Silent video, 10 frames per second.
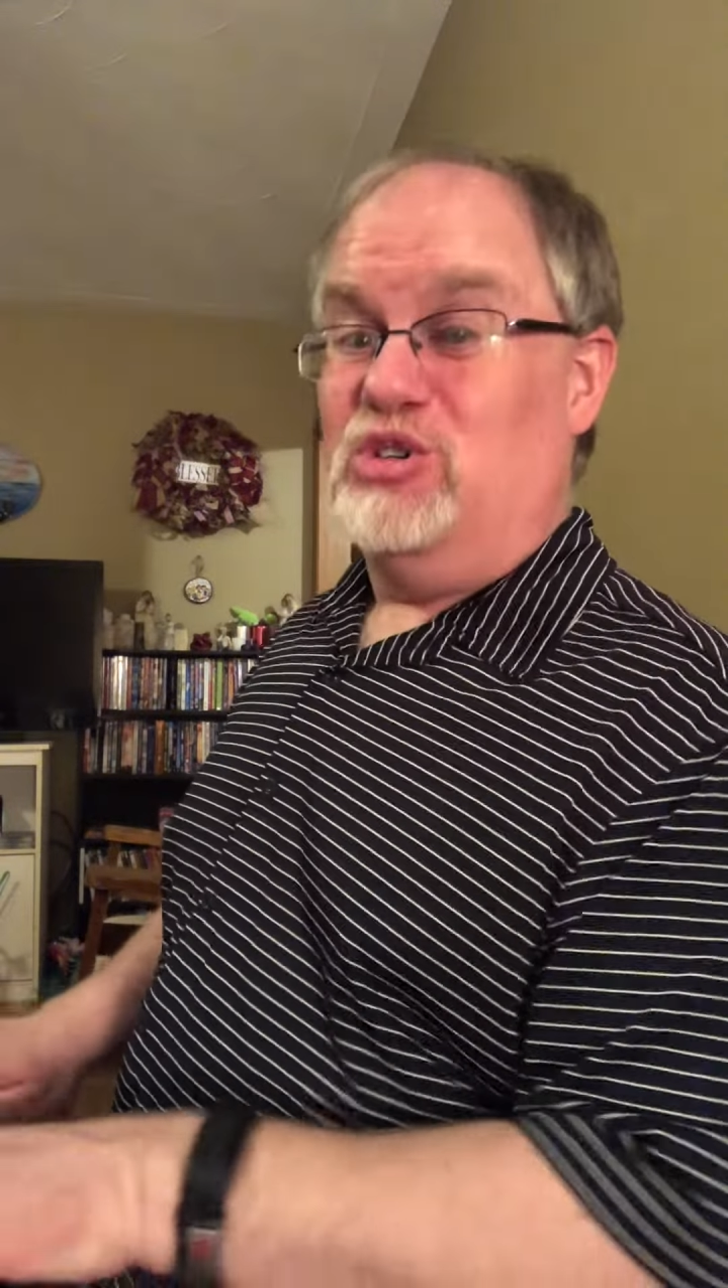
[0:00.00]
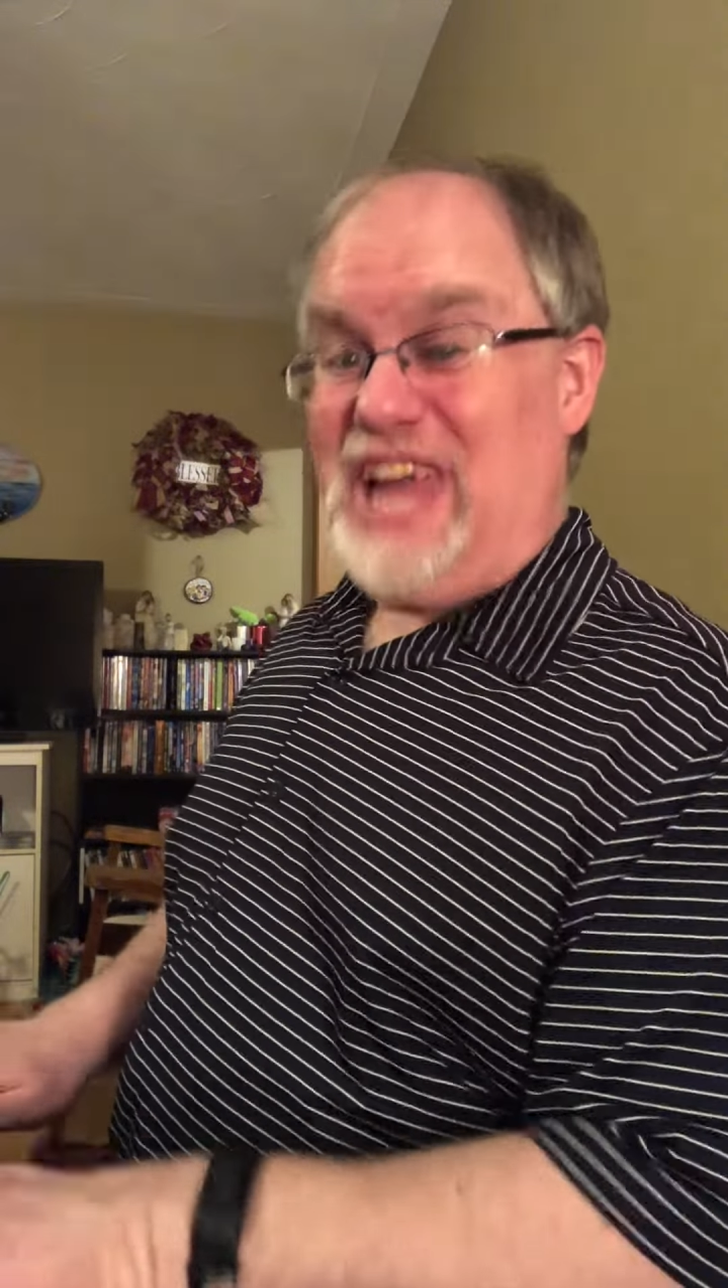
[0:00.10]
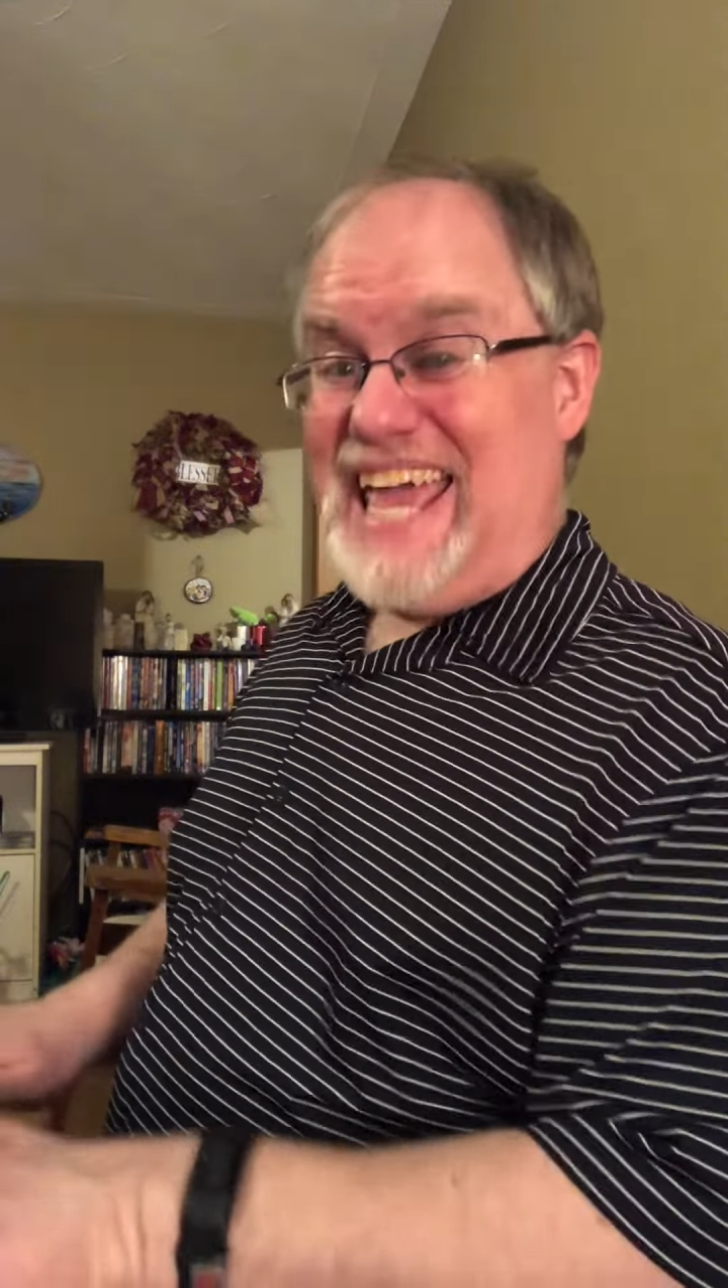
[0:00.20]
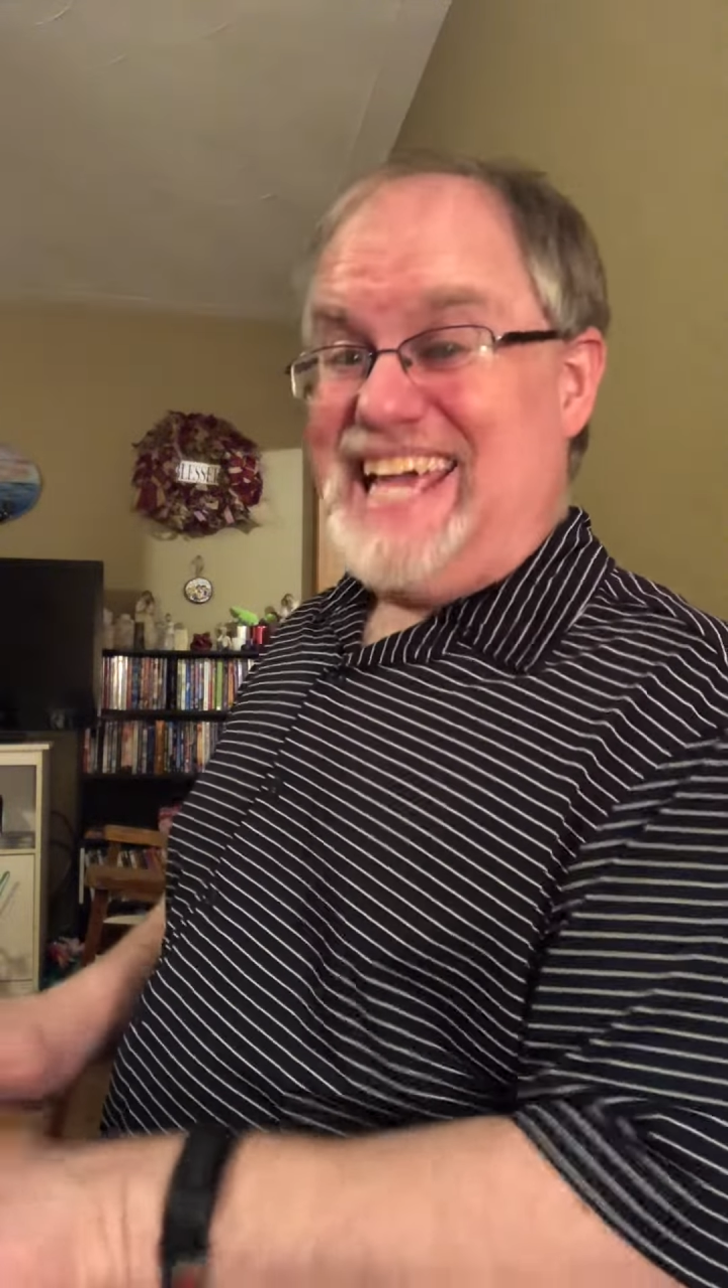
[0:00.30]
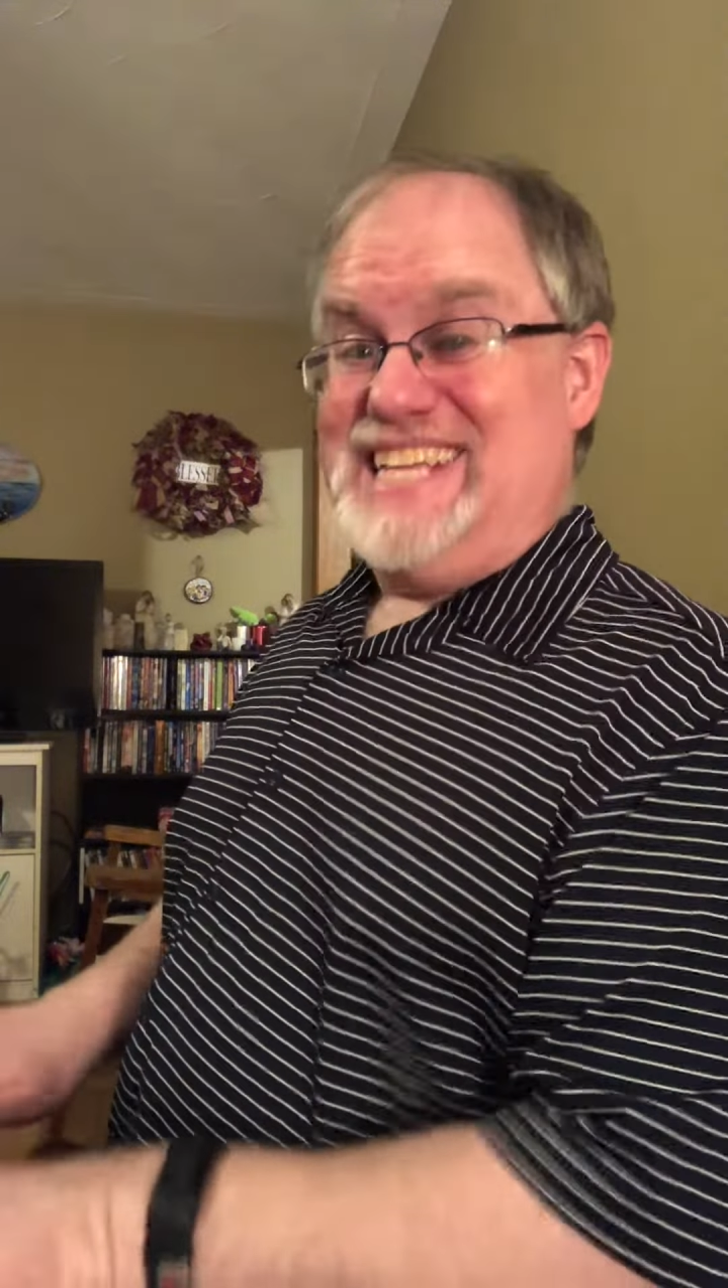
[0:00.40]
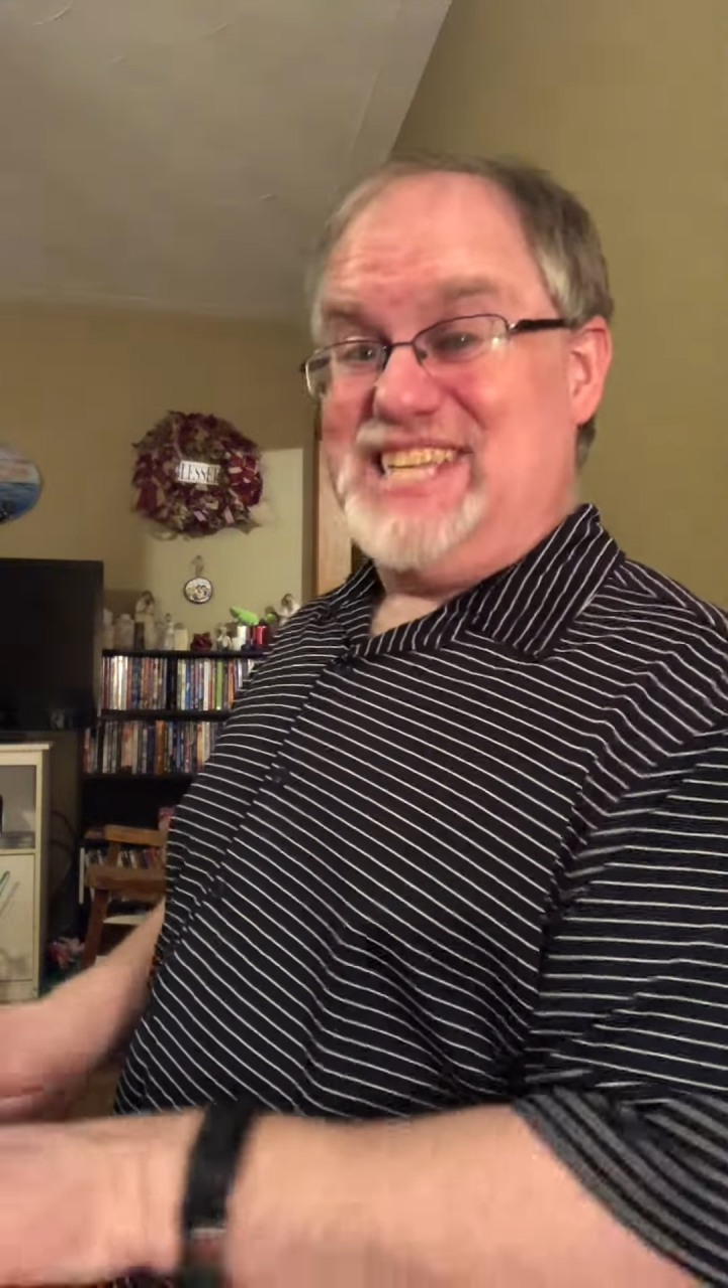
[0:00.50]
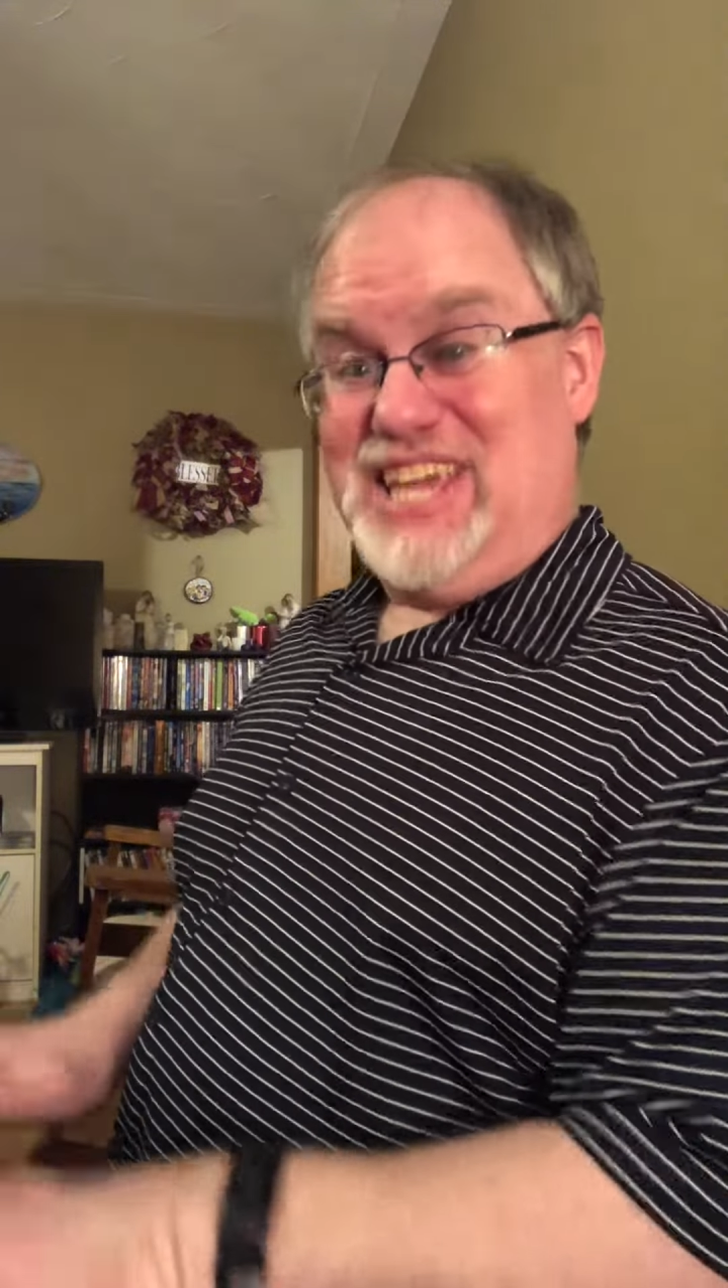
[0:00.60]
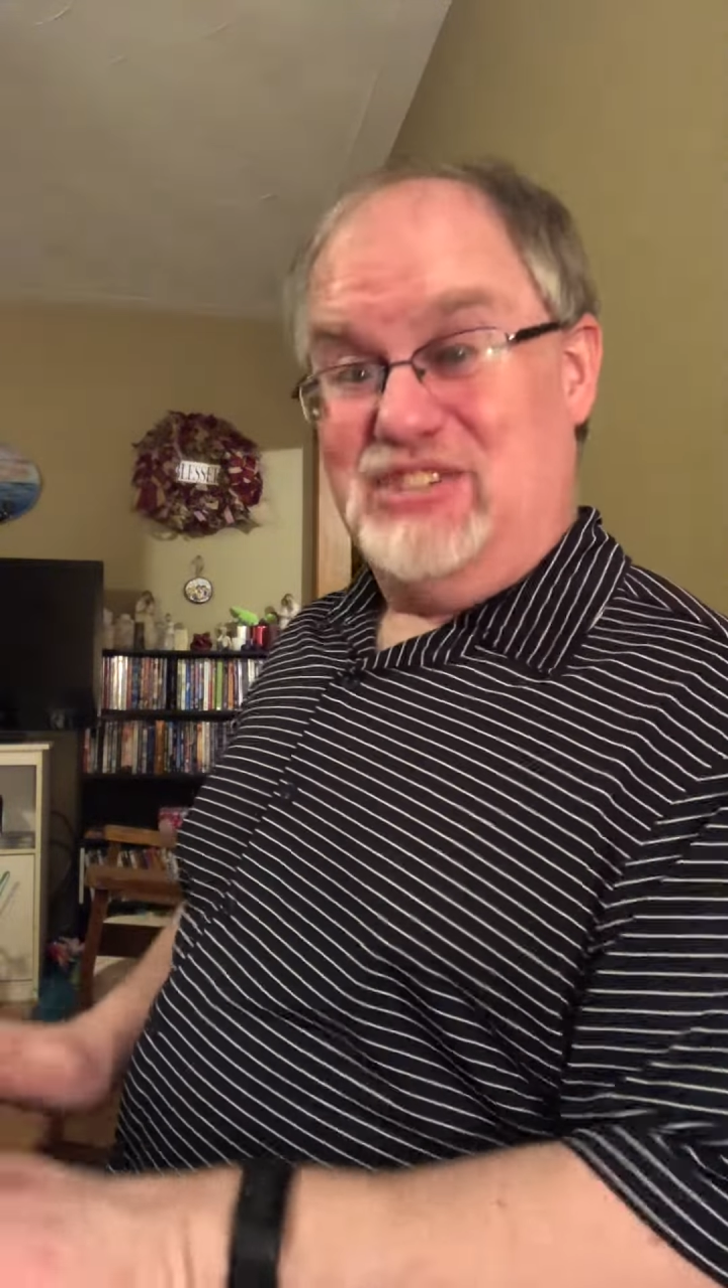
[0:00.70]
is the